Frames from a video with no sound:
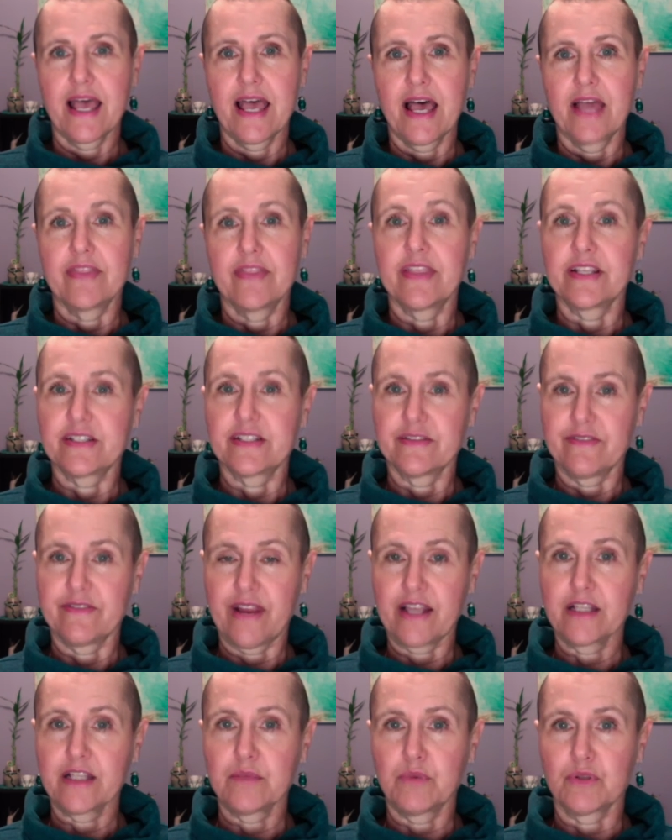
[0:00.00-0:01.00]
that's
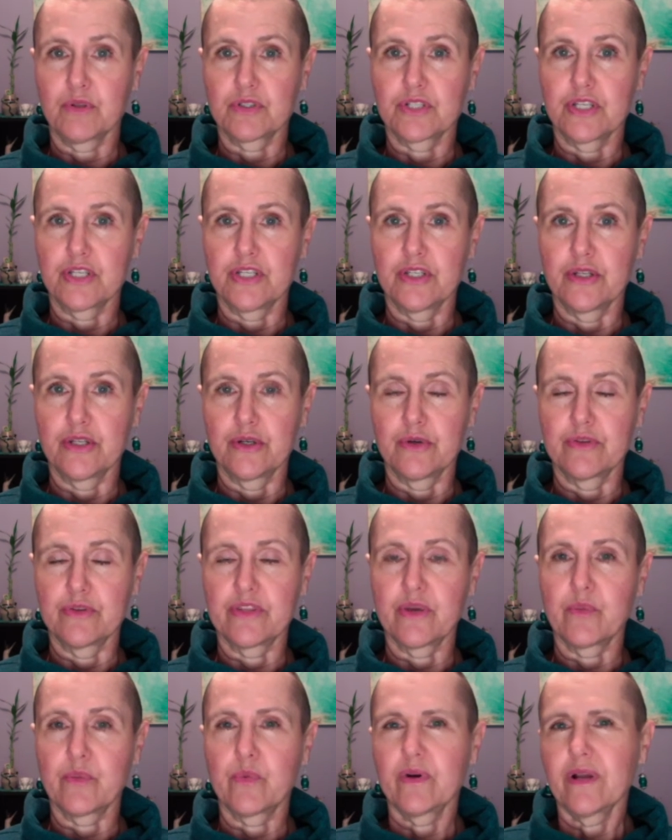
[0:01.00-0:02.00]
available to you
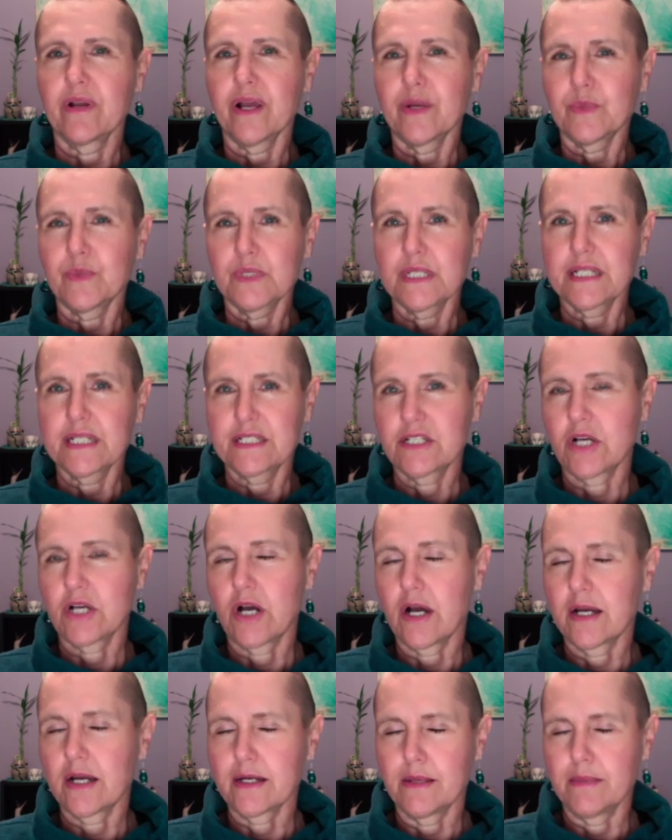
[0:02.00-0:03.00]
that we're not really
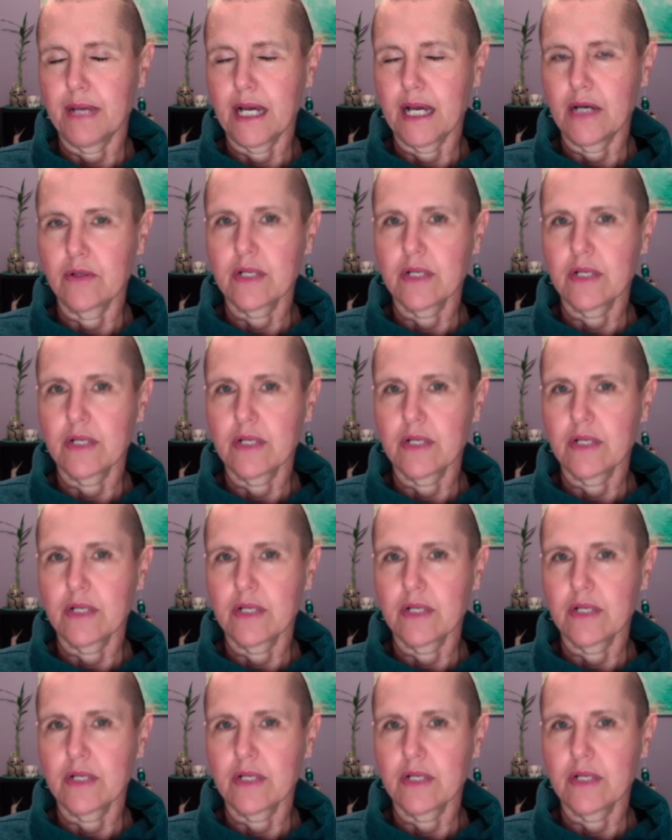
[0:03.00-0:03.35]
taught about.